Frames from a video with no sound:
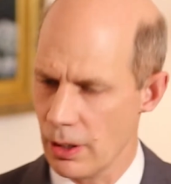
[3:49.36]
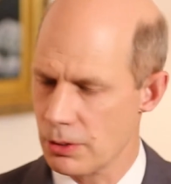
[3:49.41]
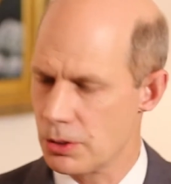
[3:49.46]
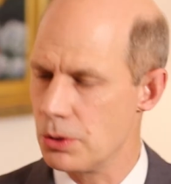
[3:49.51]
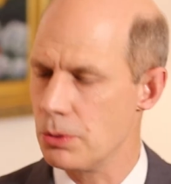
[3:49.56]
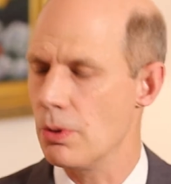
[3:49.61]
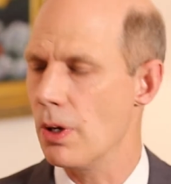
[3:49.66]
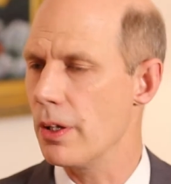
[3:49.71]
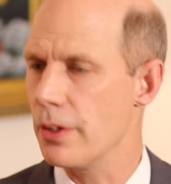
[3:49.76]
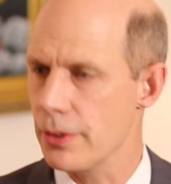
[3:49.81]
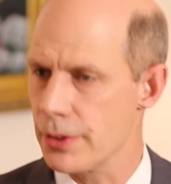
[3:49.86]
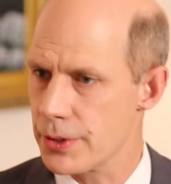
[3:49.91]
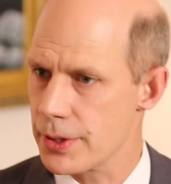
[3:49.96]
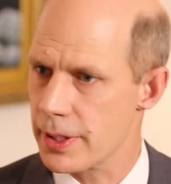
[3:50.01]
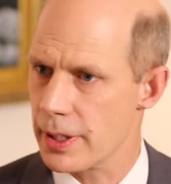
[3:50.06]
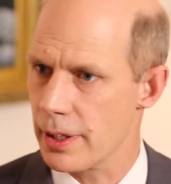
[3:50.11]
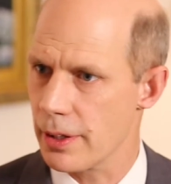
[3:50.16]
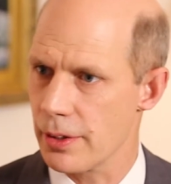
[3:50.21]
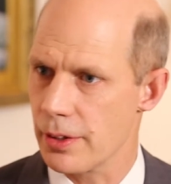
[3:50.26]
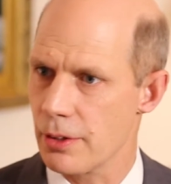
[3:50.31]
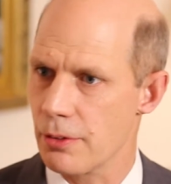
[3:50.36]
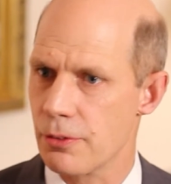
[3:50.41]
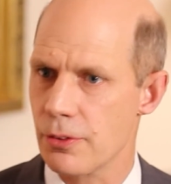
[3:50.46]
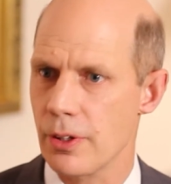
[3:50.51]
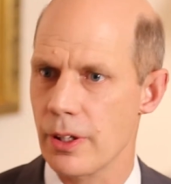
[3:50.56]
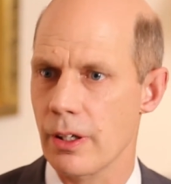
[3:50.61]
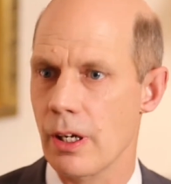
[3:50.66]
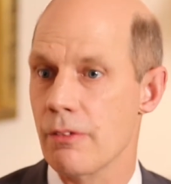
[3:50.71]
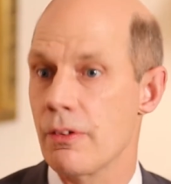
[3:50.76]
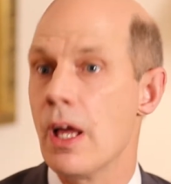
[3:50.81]
are two others there in the
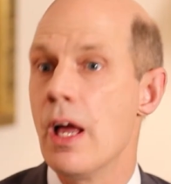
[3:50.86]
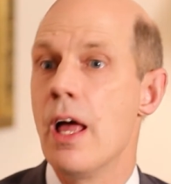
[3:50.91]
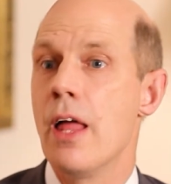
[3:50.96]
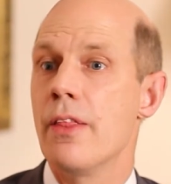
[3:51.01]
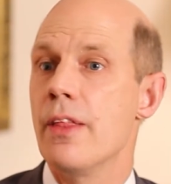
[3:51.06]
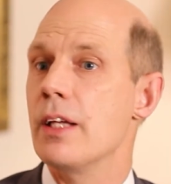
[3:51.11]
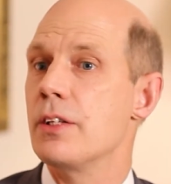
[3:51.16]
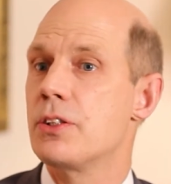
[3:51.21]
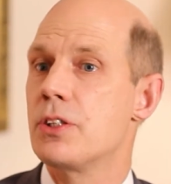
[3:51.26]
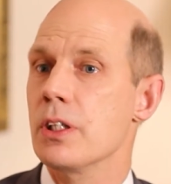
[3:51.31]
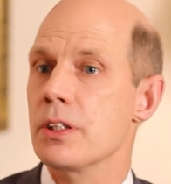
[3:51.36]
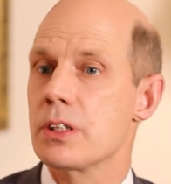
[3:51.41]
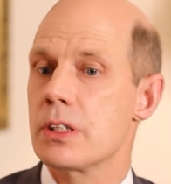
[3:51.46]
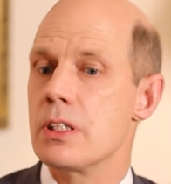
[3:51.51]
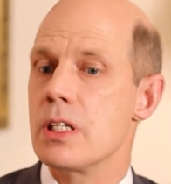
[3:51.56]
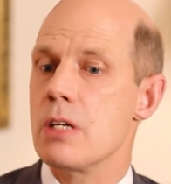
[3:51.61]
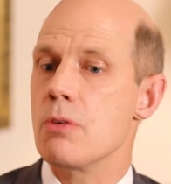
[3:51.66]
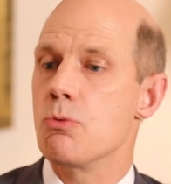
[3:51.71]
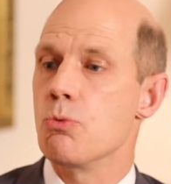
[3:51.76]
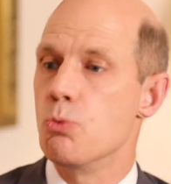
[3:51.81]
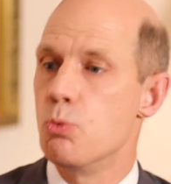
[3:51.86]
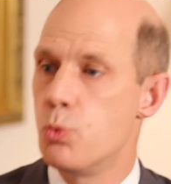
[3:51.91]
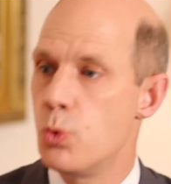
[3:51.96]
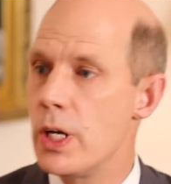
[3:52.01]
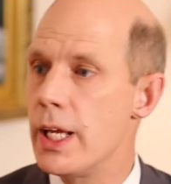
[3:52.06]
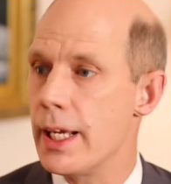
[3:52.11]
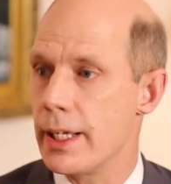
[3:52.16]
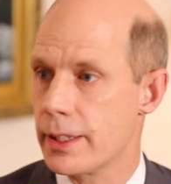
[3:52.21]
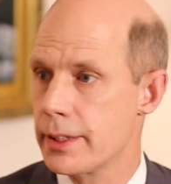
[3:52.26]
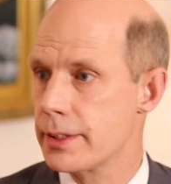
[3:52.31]
photograph. That just
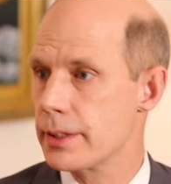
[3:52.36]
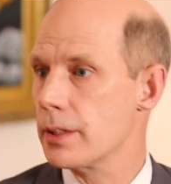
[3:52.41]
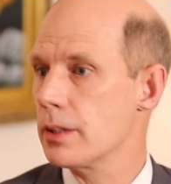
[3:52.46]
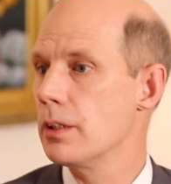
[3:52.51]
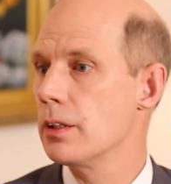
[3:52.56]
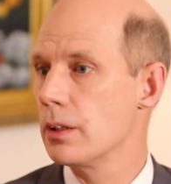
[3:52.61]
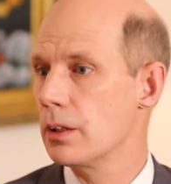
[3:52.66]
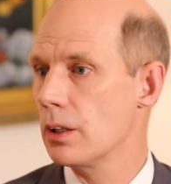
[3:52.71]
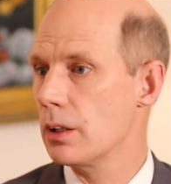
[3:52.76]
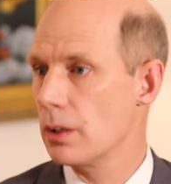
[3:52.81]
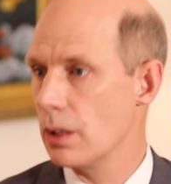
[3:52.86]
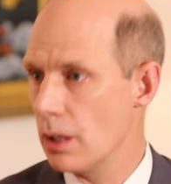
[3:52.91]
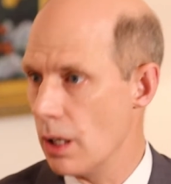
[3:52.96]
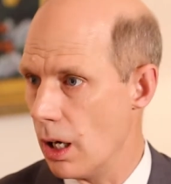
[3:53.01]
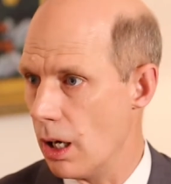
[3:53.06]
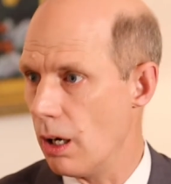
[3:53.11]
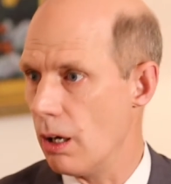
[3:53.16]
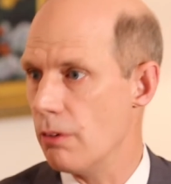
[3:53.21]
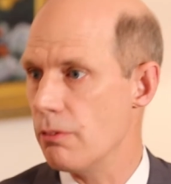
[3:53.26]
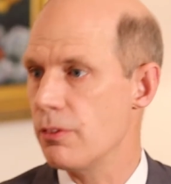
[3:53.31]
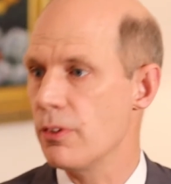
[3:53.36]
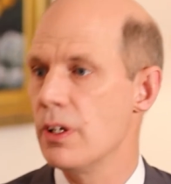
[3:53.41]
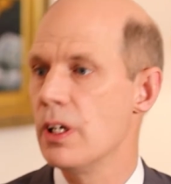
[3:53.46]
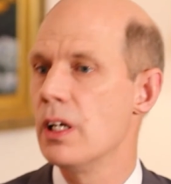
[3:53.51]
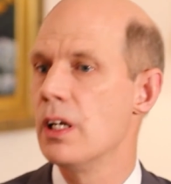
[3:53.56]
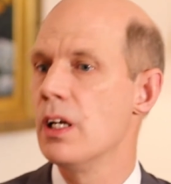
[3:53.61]
reeks of